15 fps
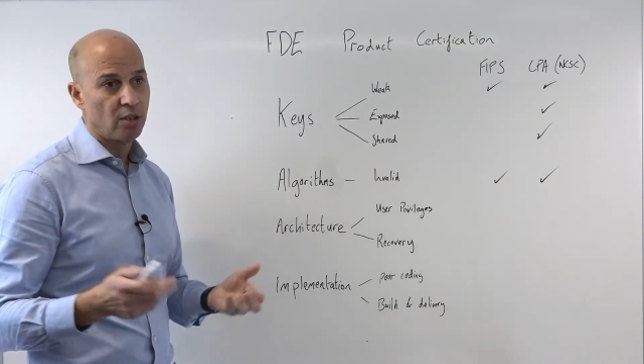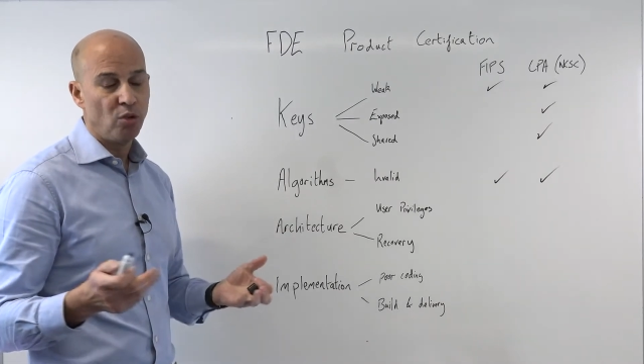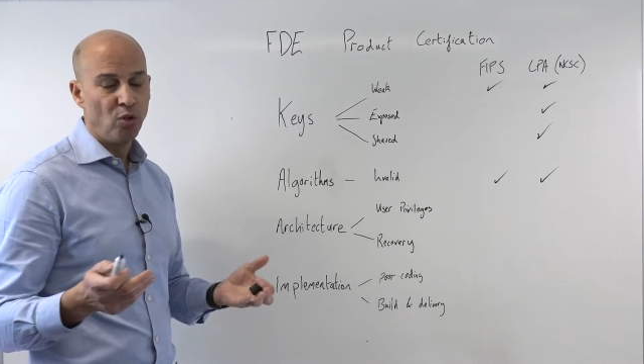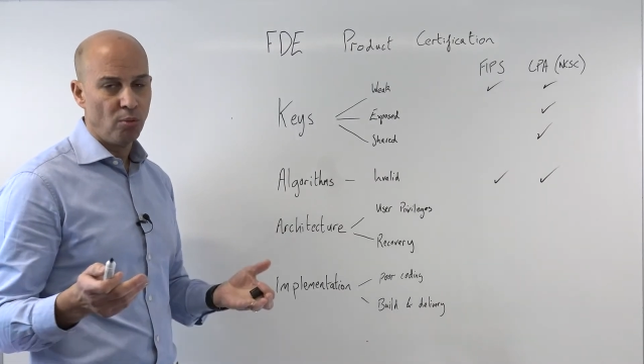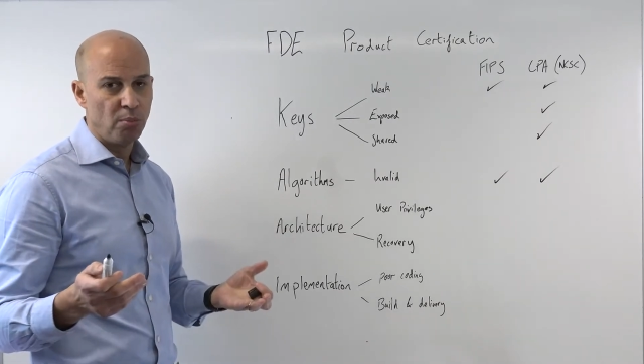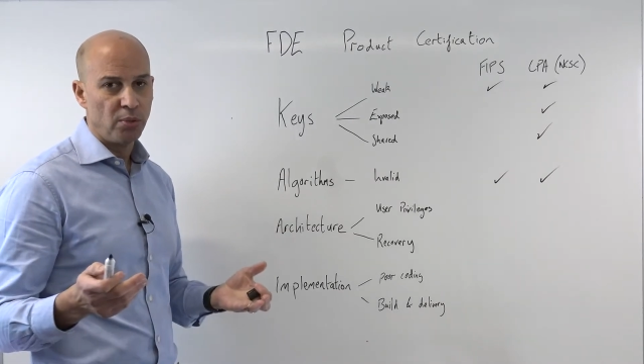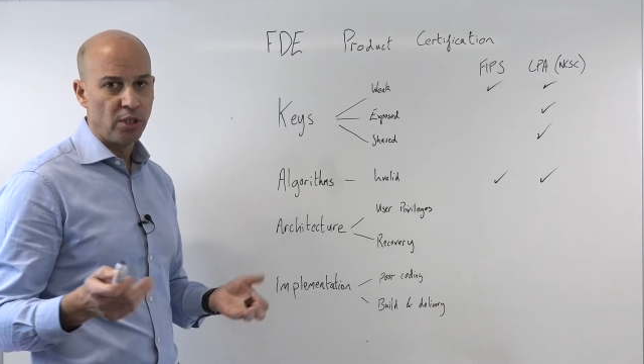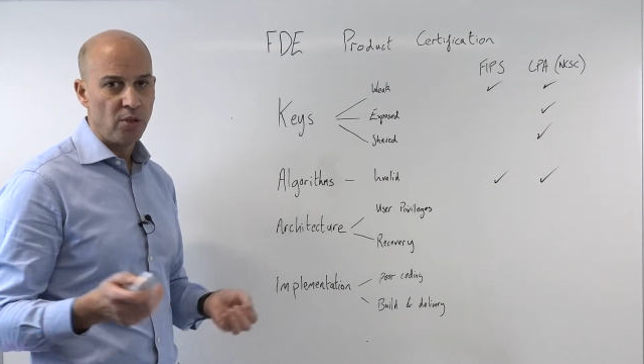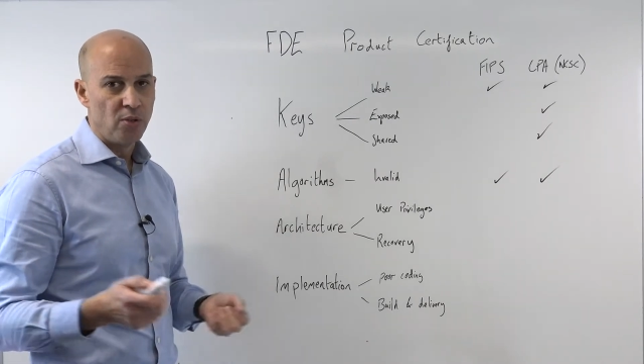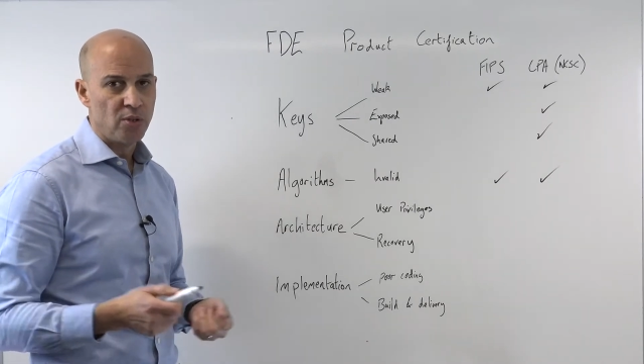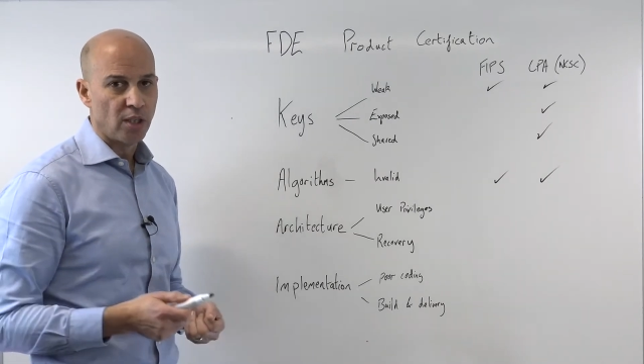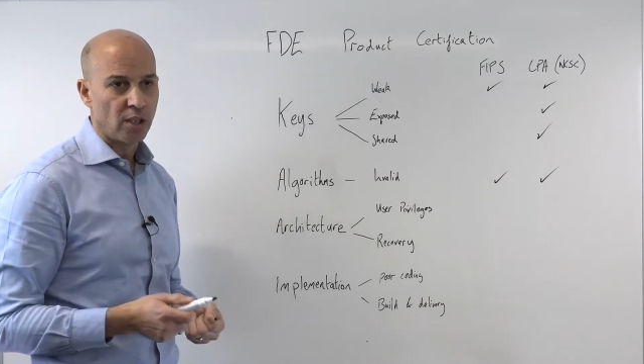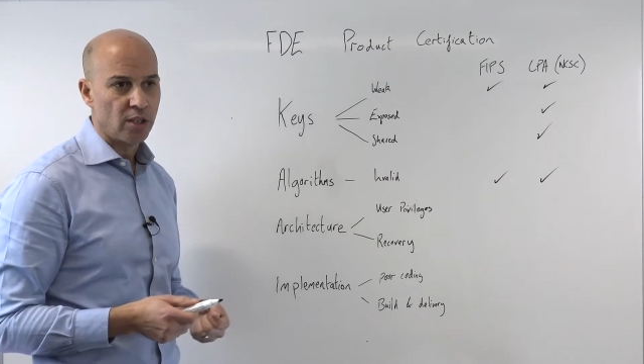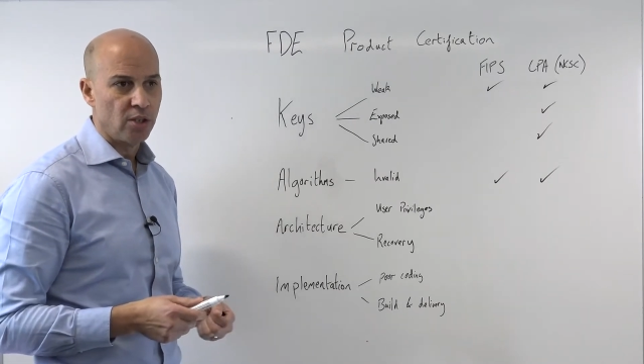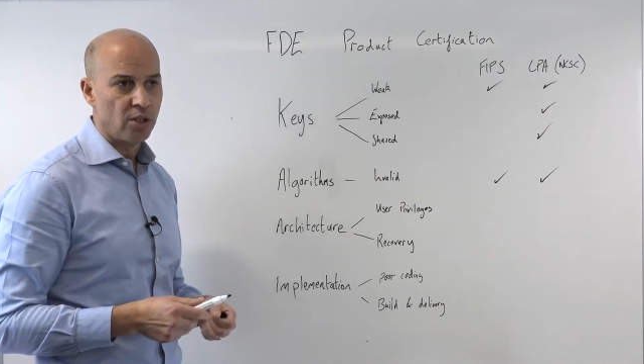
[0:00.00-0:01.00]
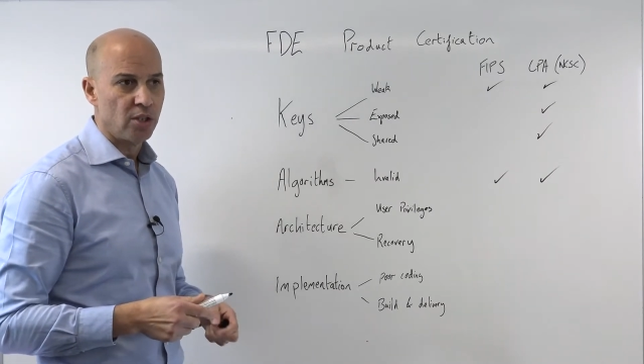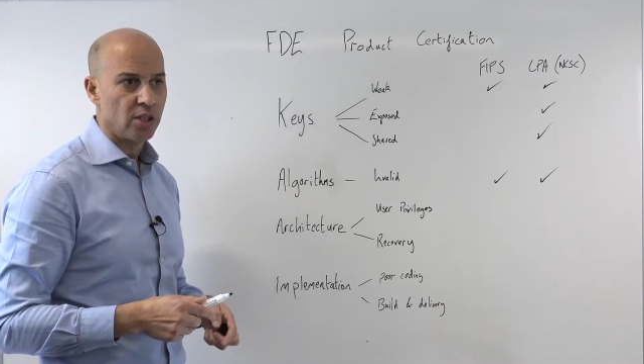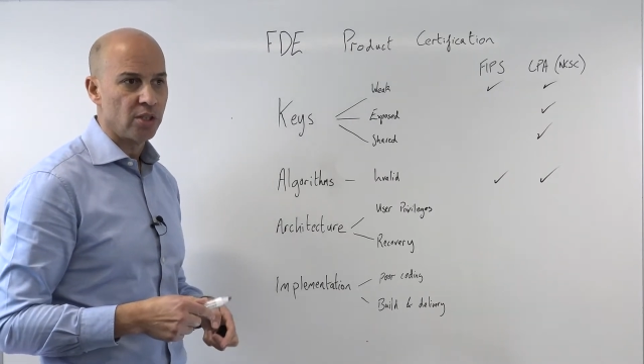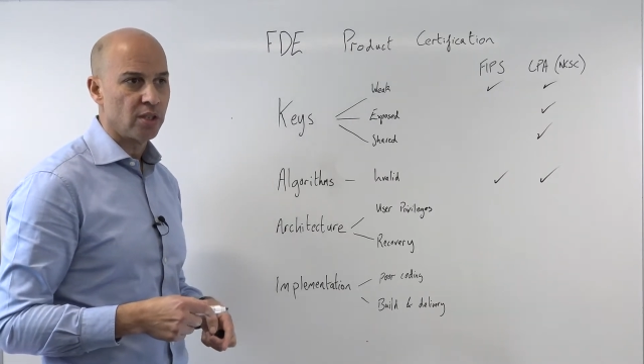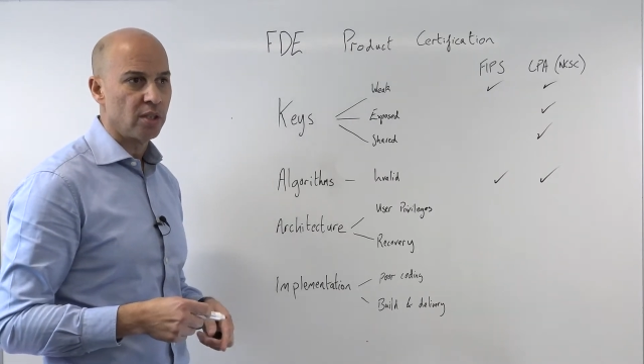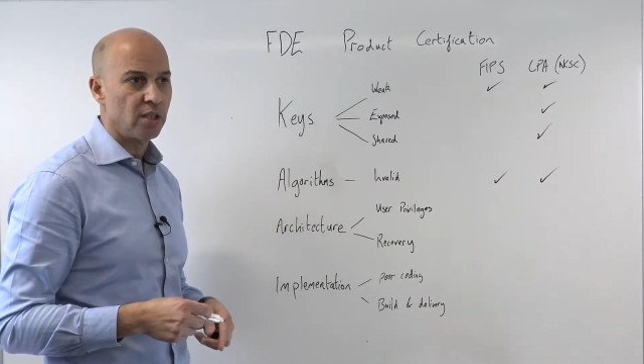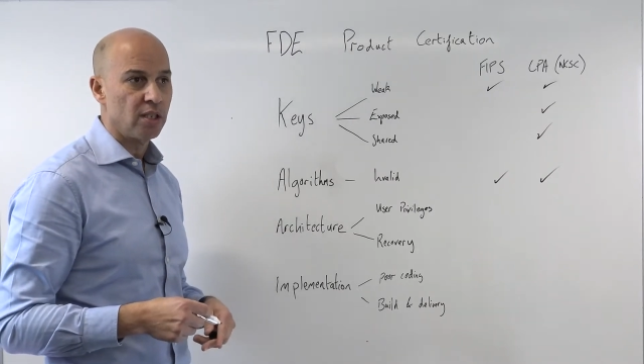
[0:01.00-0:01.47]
A normal user could just